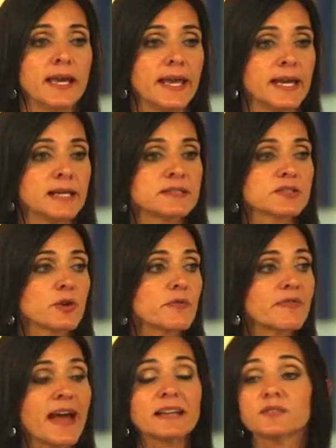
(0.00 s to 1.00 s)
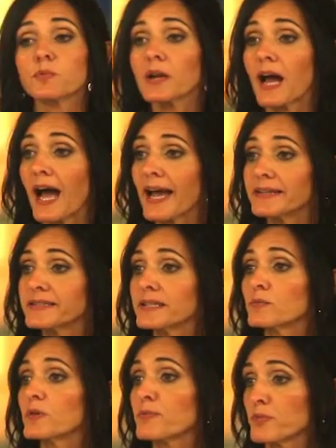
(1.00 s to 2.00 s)
And so that's what I
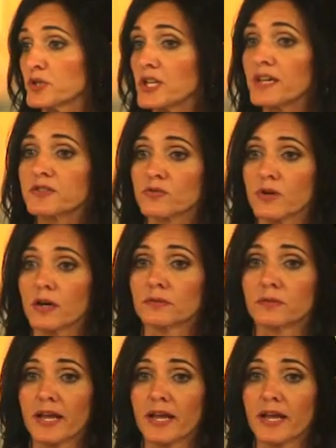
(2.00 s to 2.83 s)
did with progesterone.